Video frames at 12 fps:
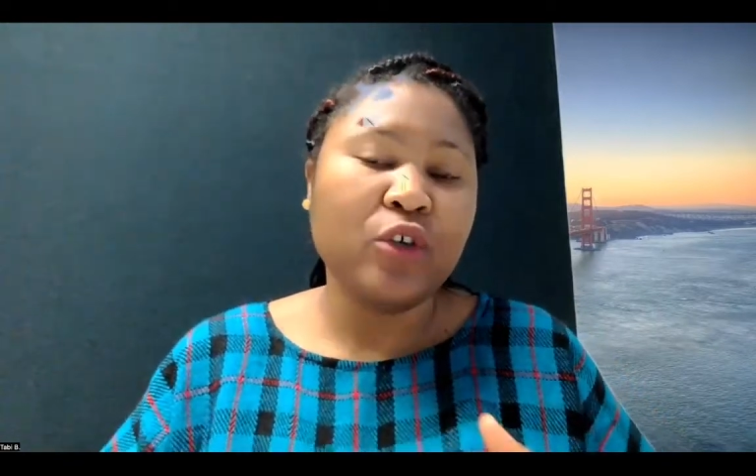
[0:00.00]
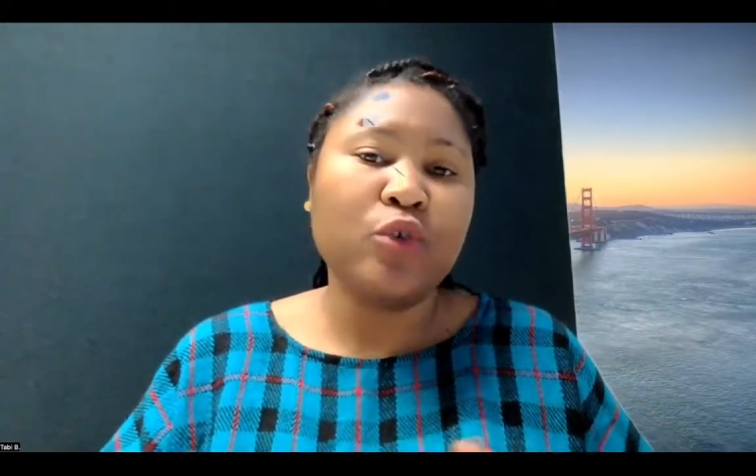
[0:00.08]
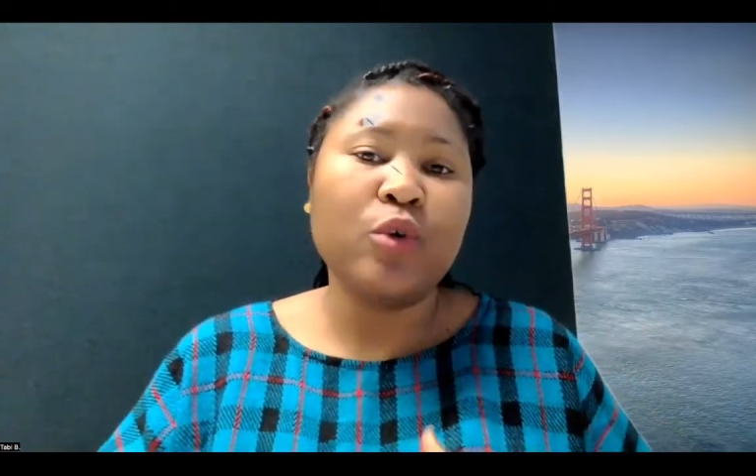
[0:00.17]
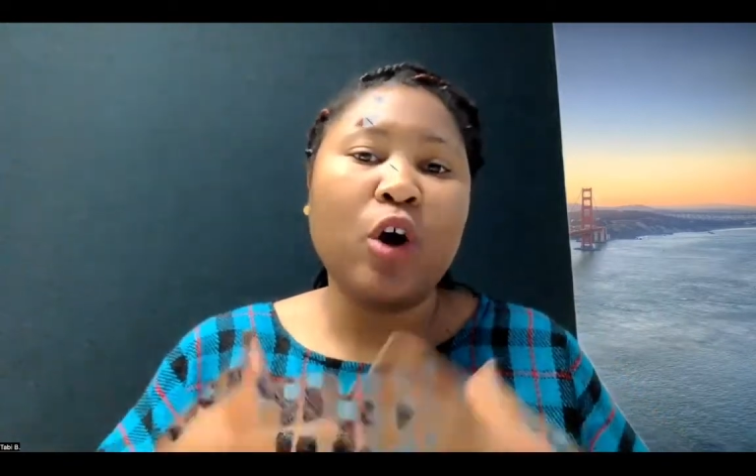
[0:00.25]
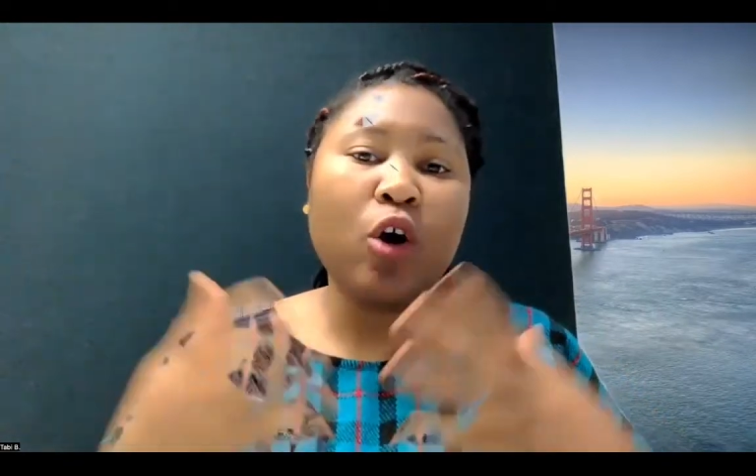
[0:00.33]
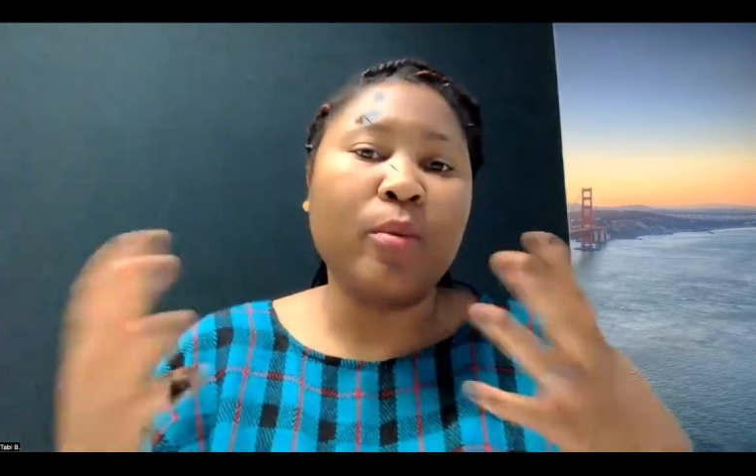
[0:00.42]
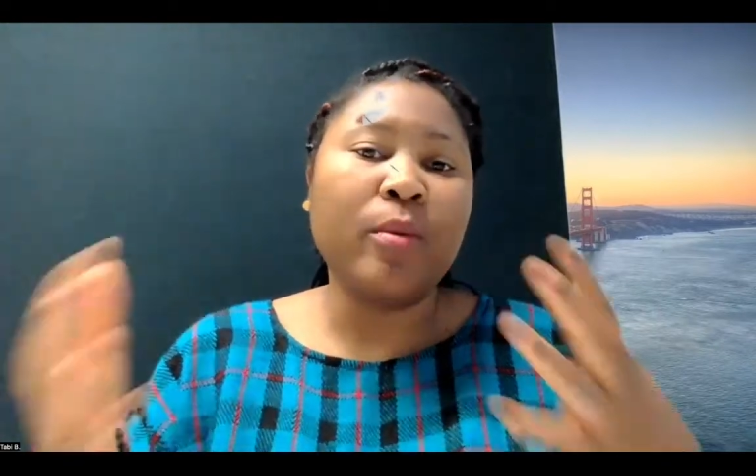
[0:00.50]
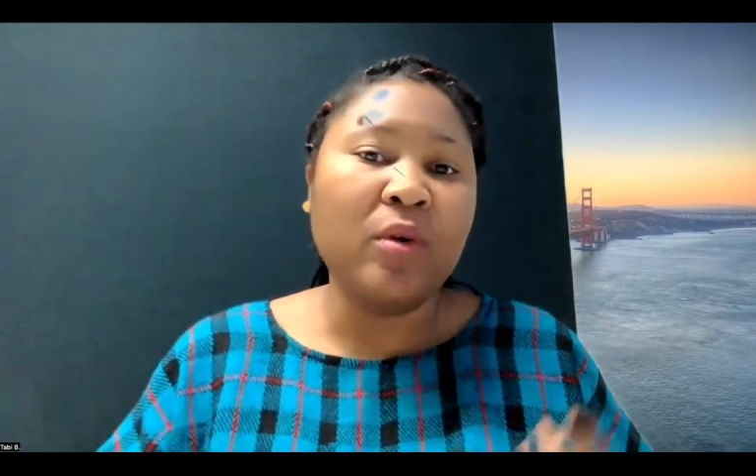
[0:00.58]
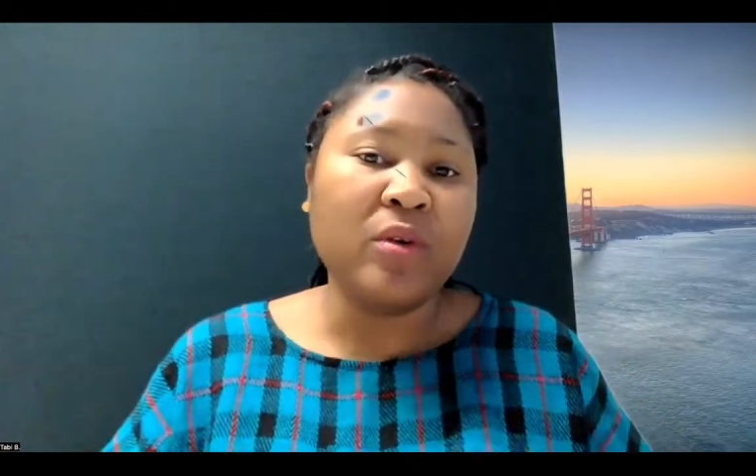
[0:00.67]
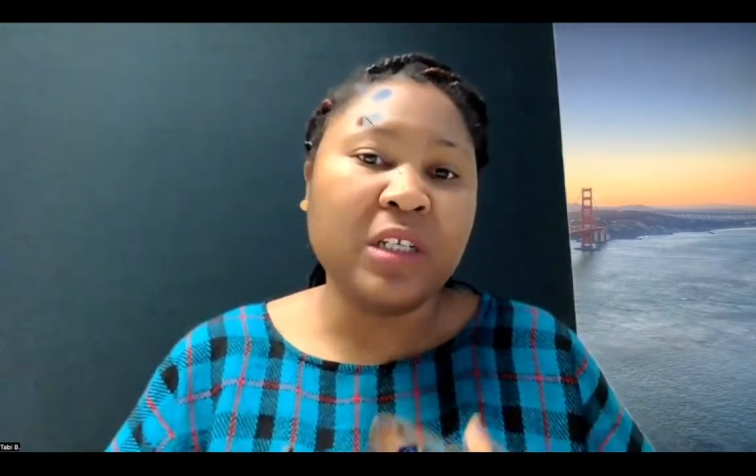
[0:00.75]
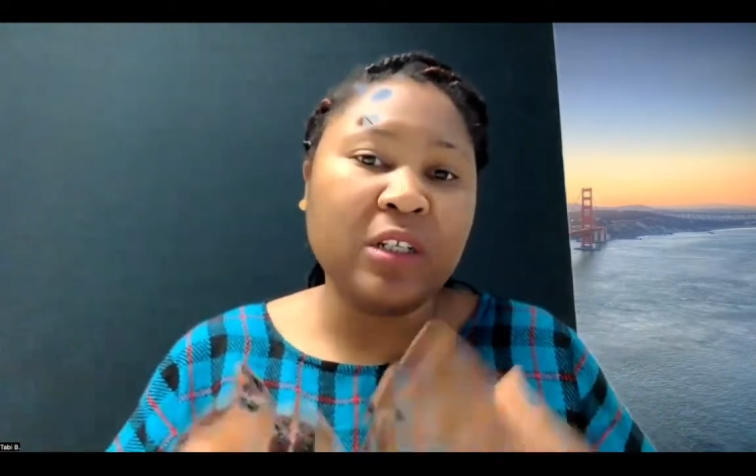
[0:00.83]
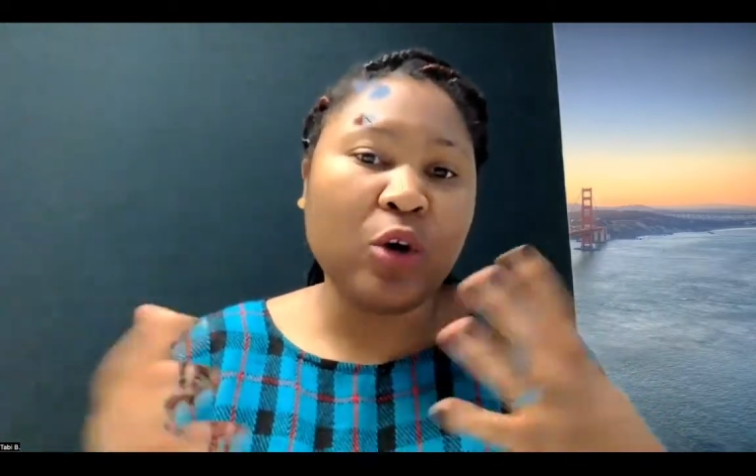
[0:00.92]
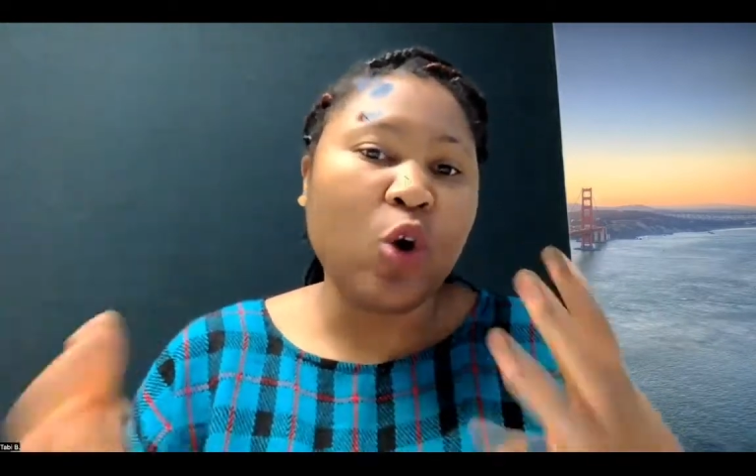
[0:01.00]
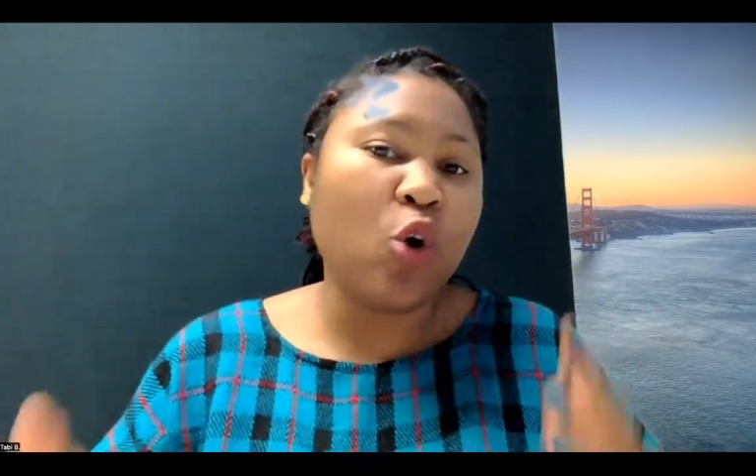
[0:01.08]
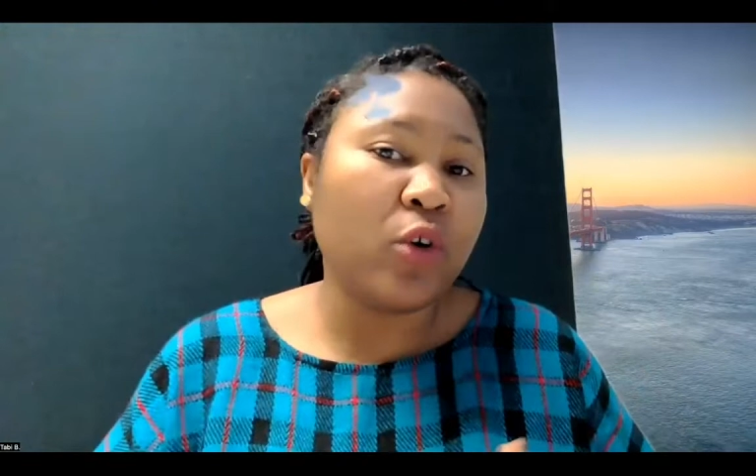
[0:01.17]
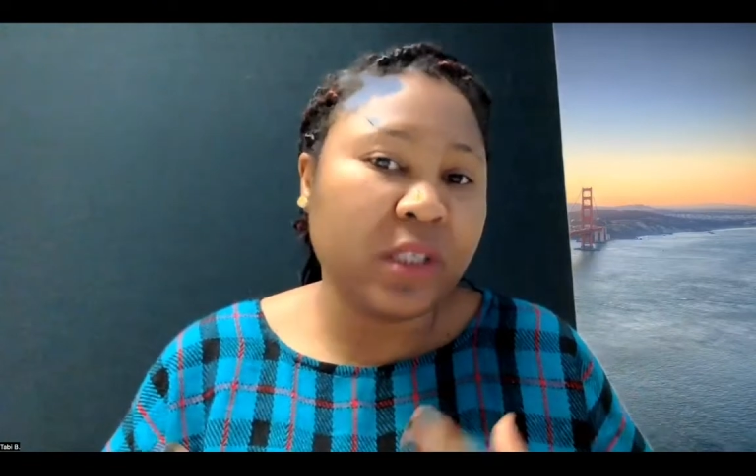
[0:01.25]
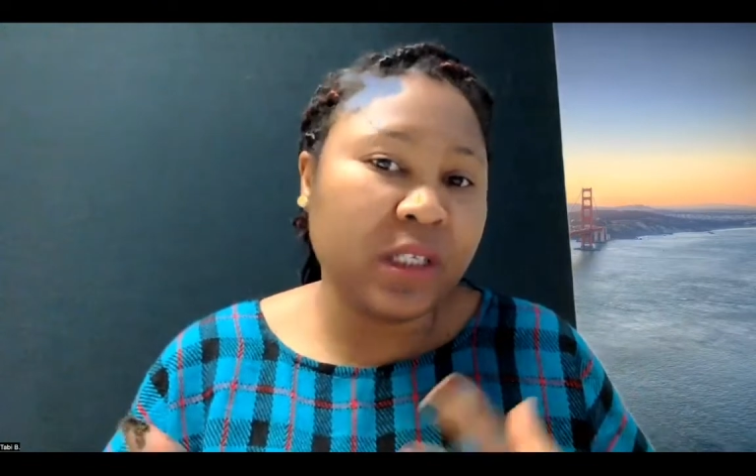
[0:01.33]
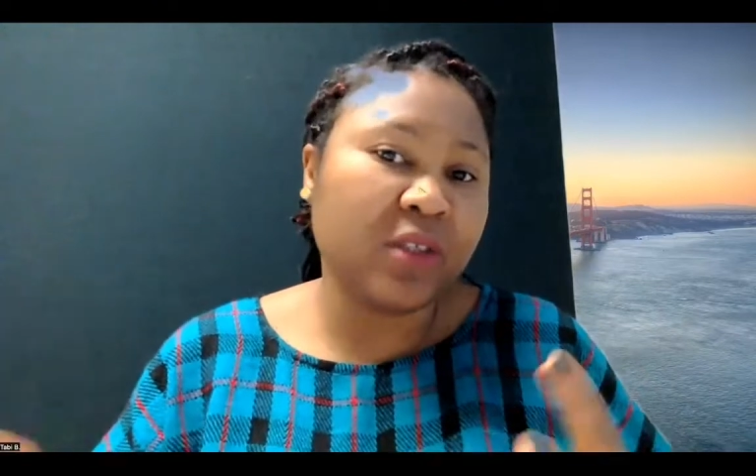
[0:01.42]
you are uploading
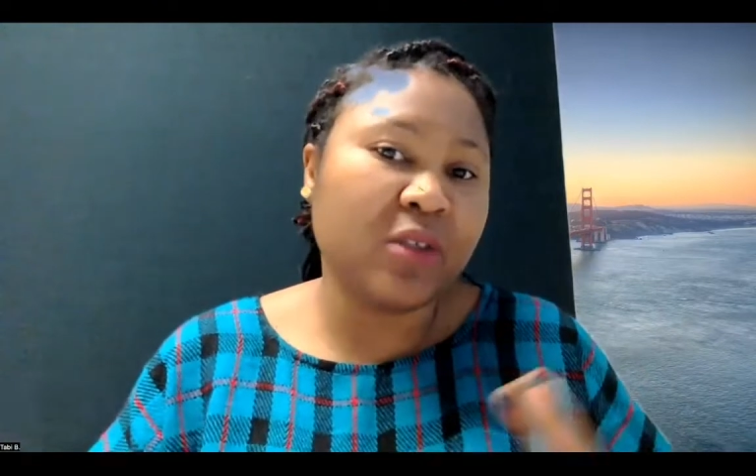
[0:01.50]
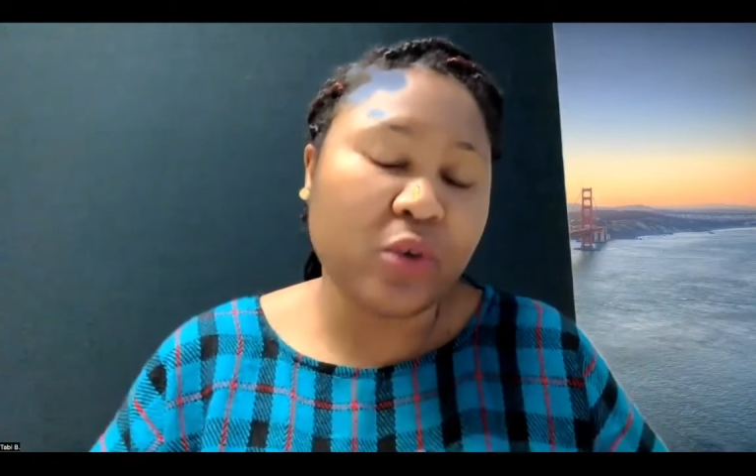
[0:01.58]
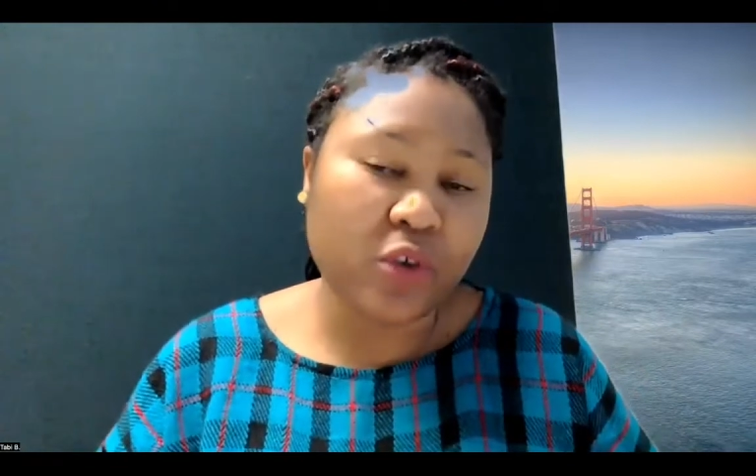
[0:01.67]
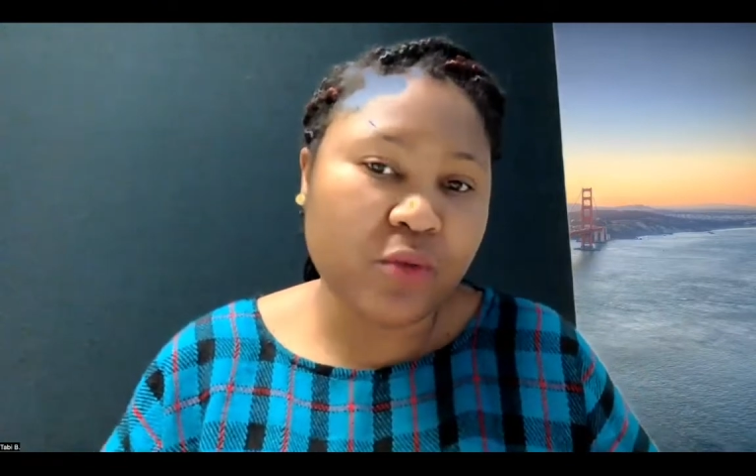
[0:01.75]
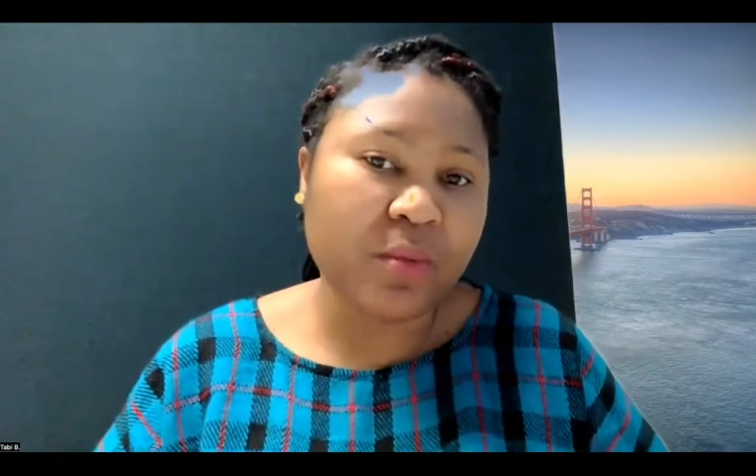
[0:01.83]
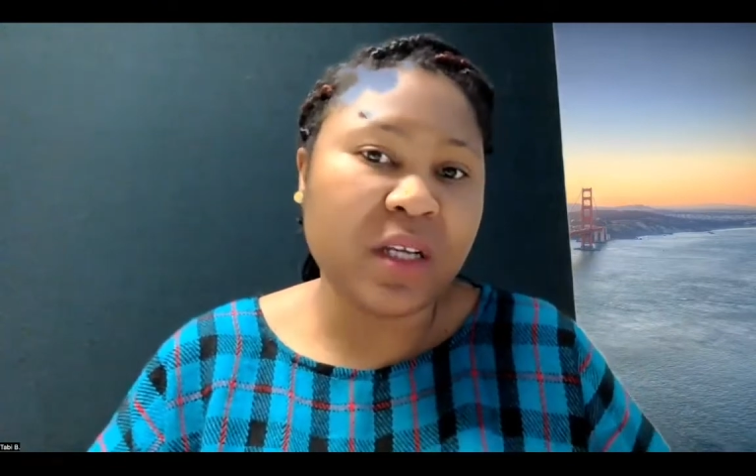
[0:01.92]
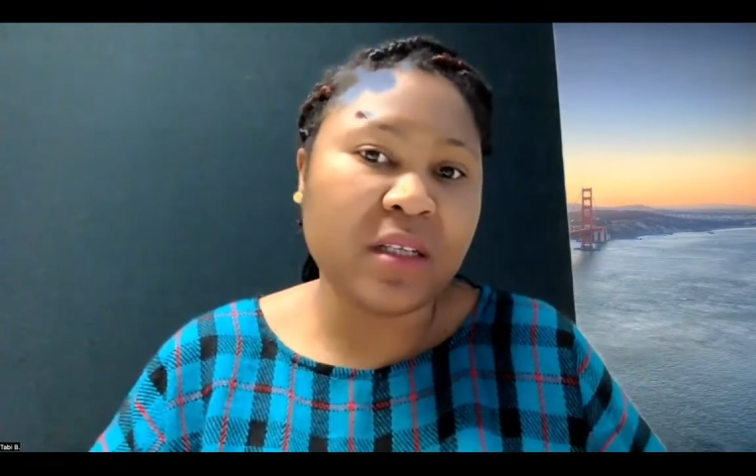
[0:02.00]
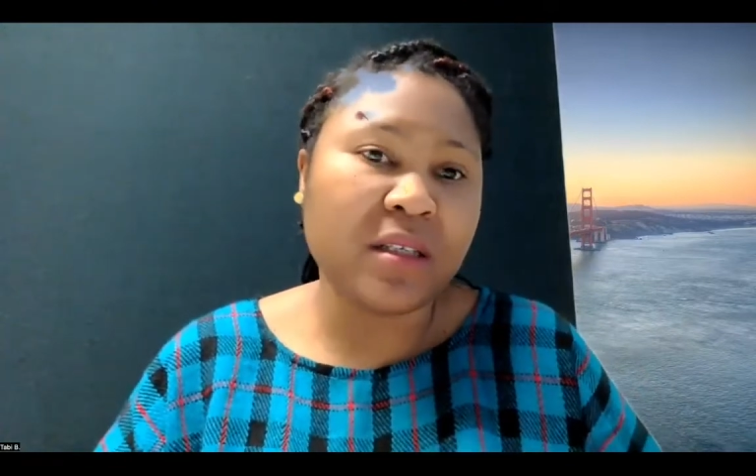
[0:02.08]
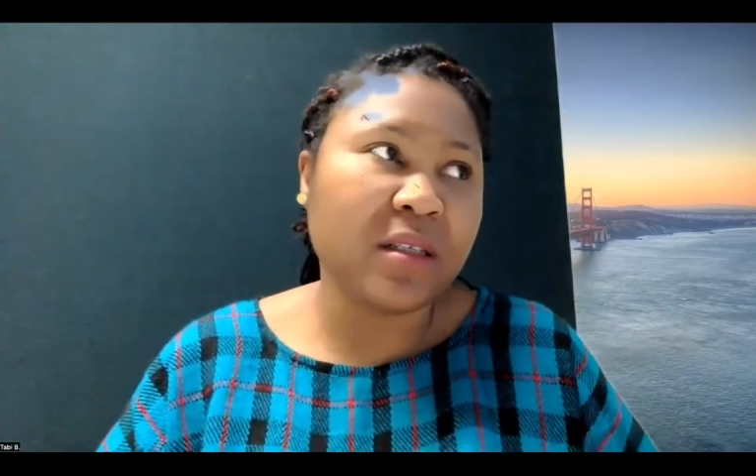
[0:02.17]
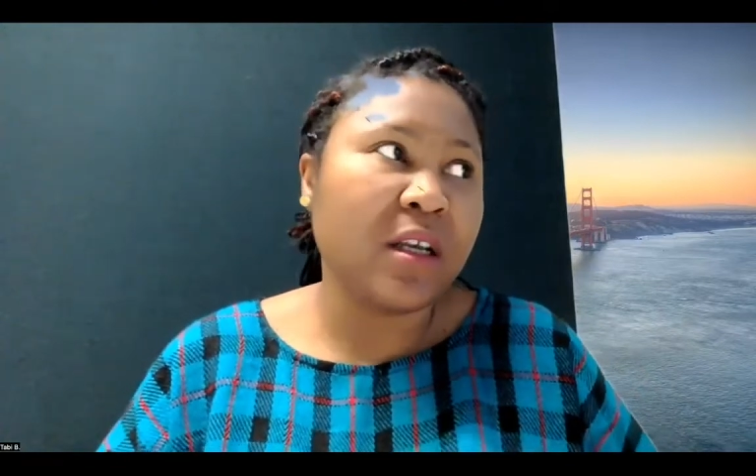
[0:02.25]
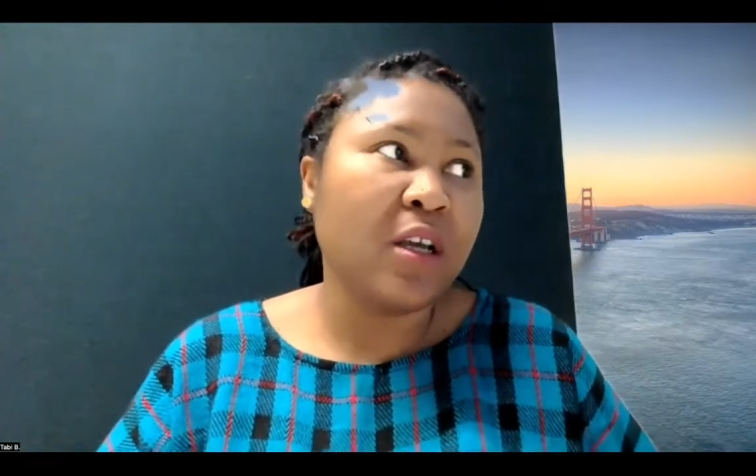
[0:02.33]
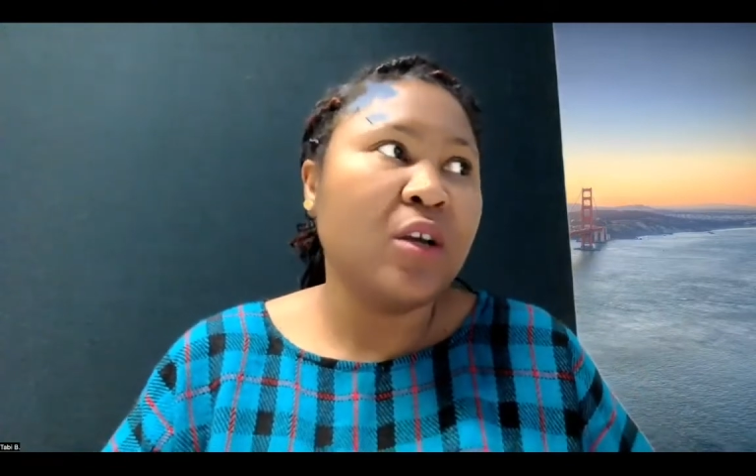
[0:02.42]
all these documents,